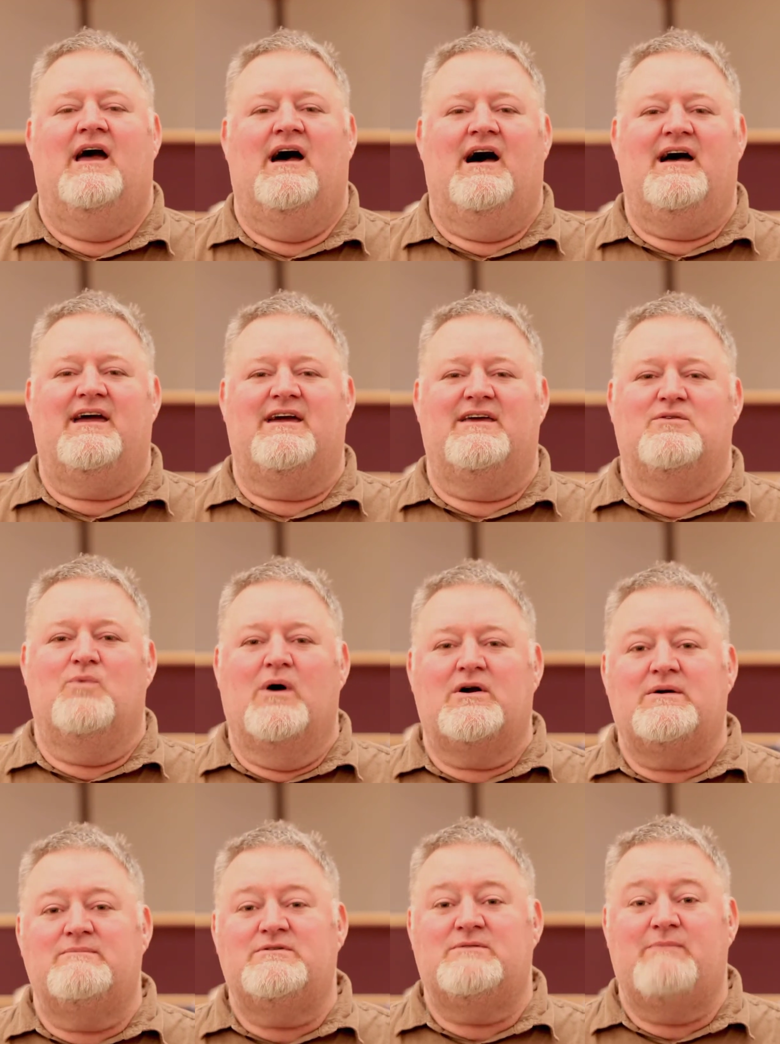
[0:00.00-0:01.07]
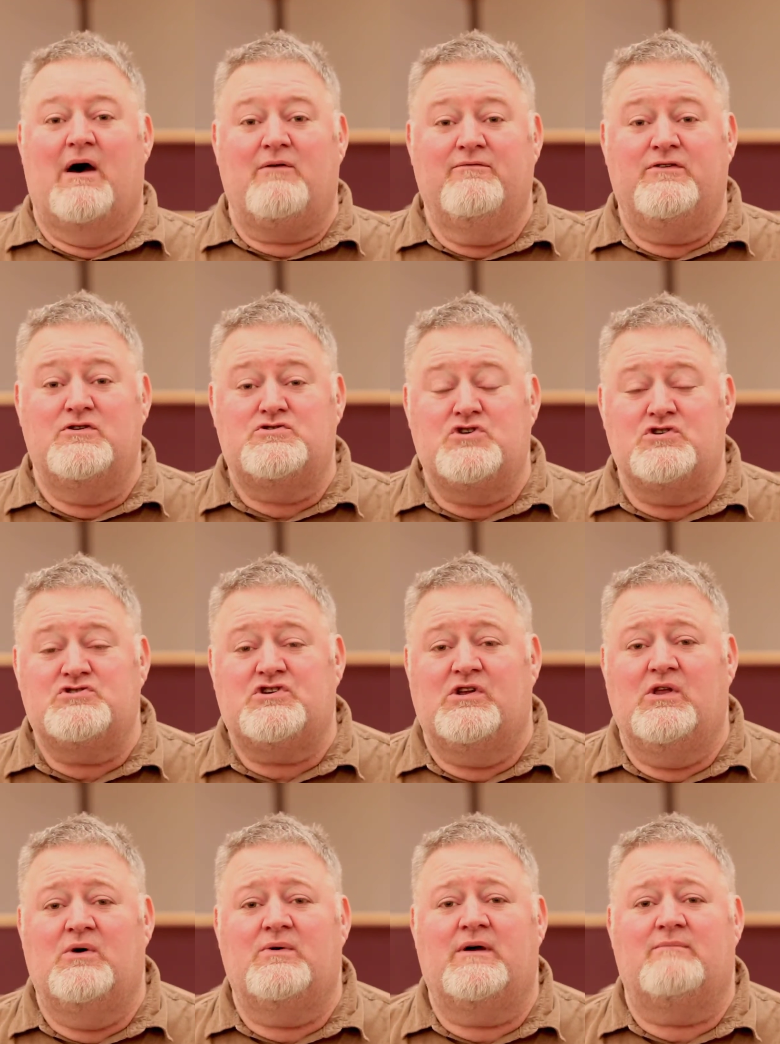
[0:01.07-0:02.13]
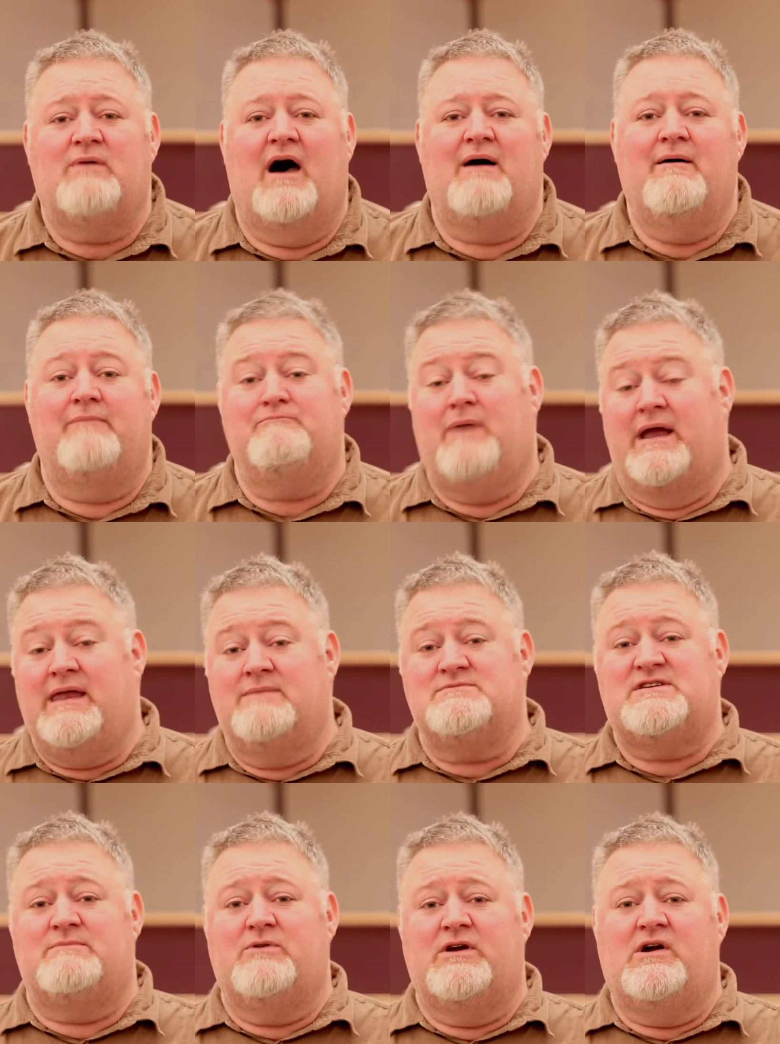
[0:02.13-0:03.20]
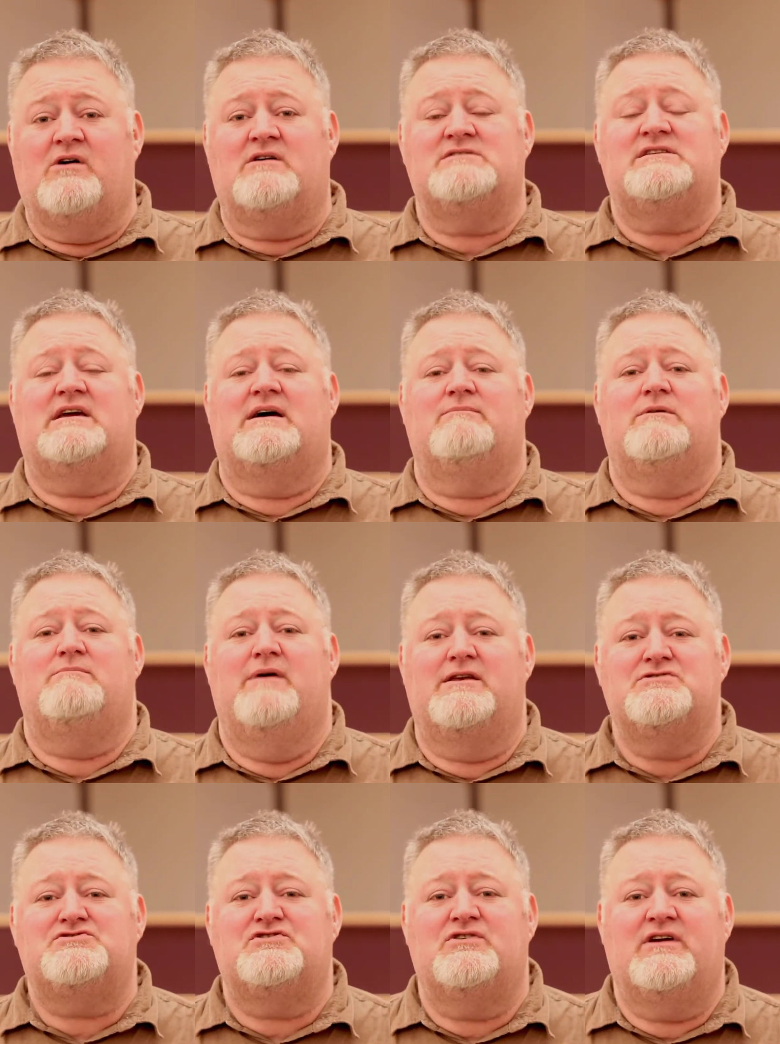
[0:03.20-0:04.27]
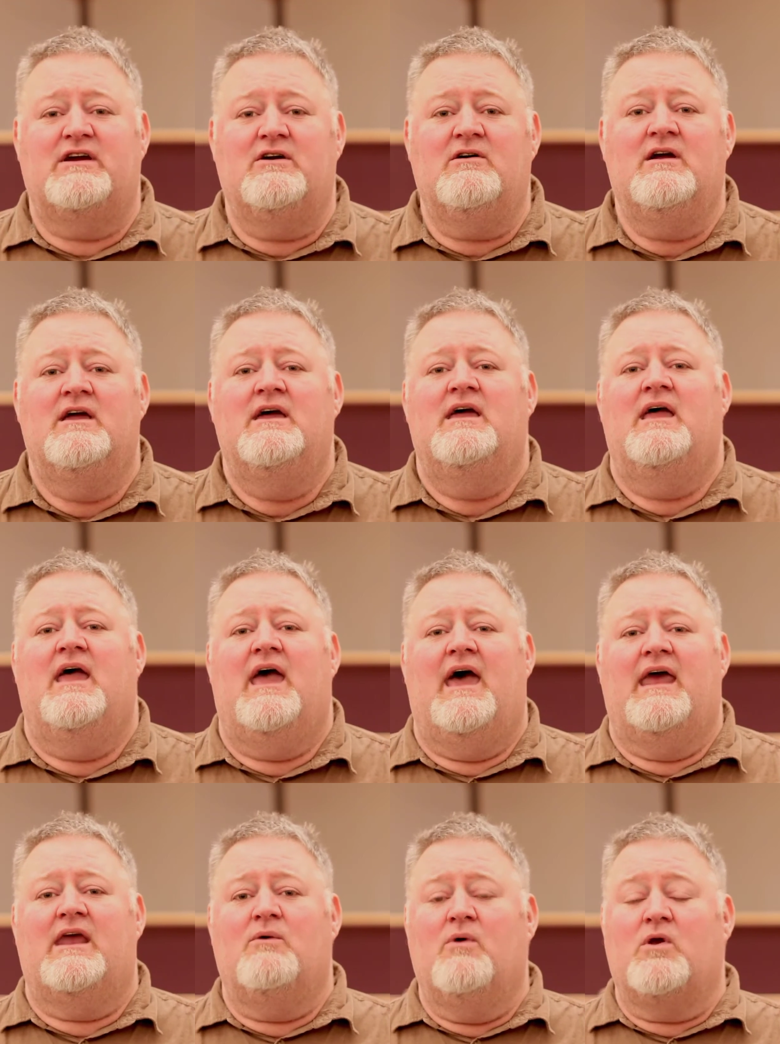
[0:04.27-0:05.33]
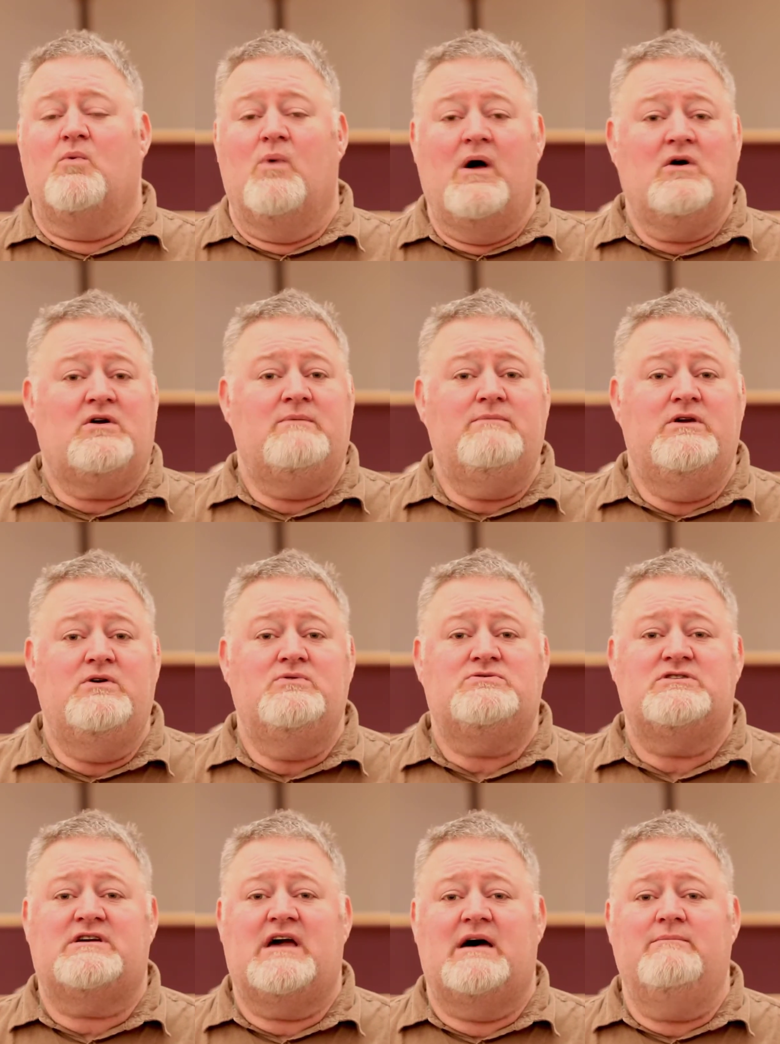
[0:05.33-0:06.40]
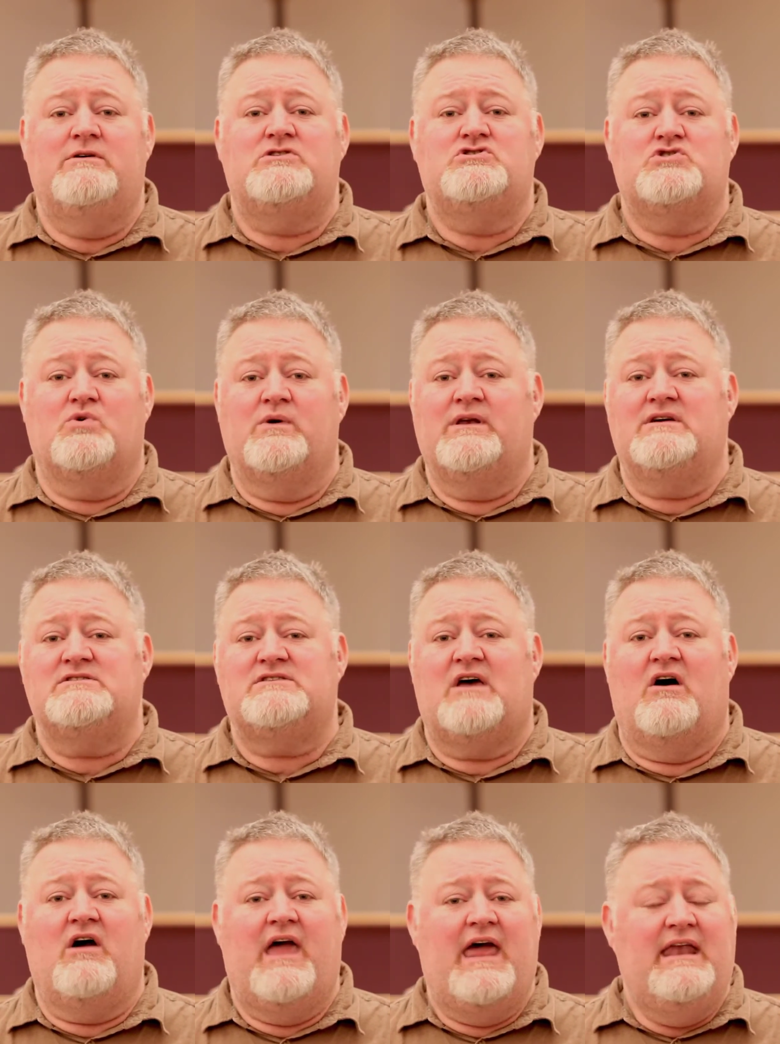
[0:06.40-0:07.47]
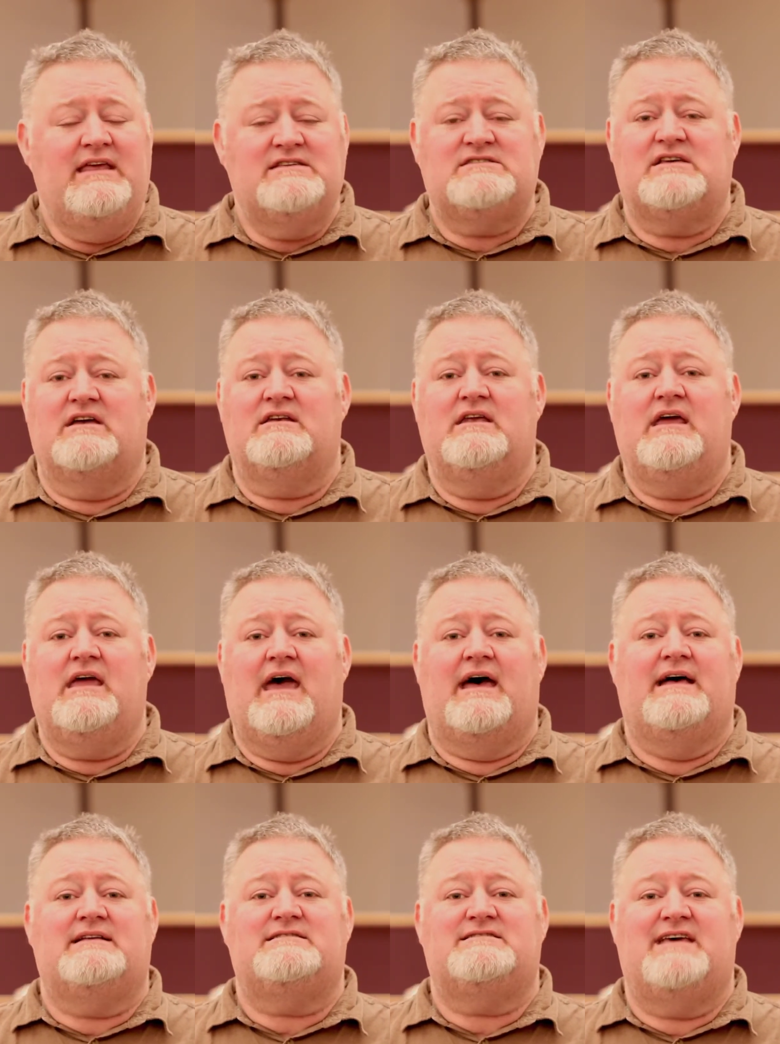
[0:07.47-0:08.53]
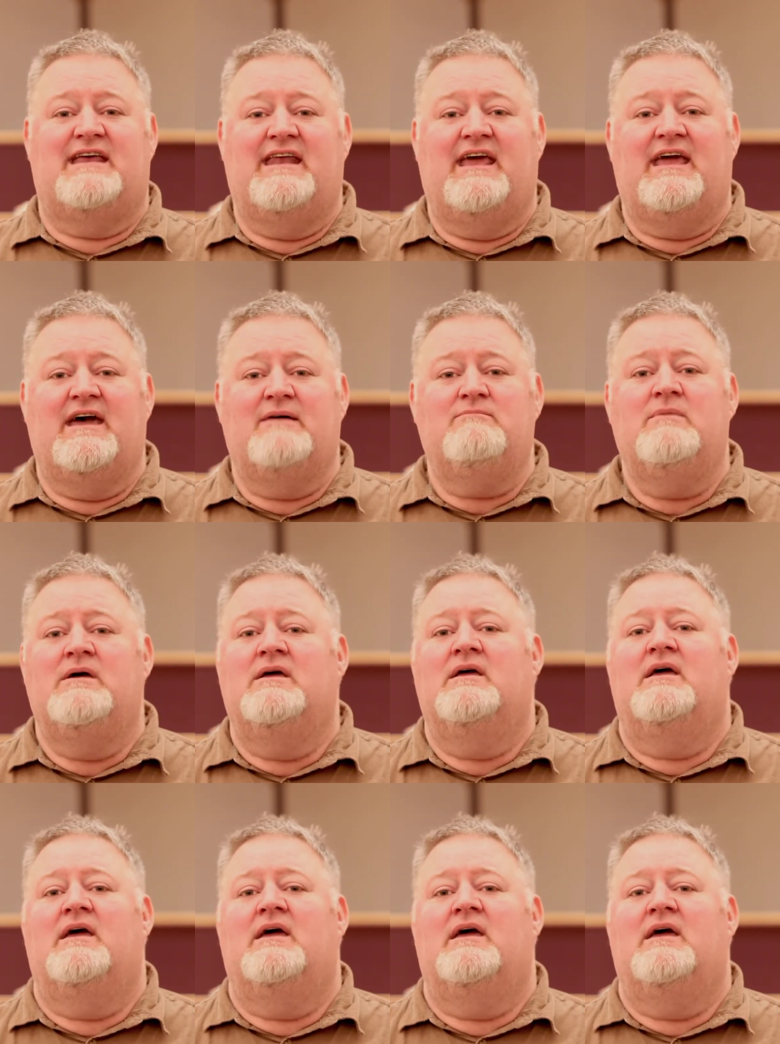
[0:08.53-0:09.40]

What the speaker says: Hi, and welcome to Mountainview Church Kelowna. My name is Emery Cawsey. I'm the minister here, and I want to welcome you to come and join us any Sunday at 10 a.m.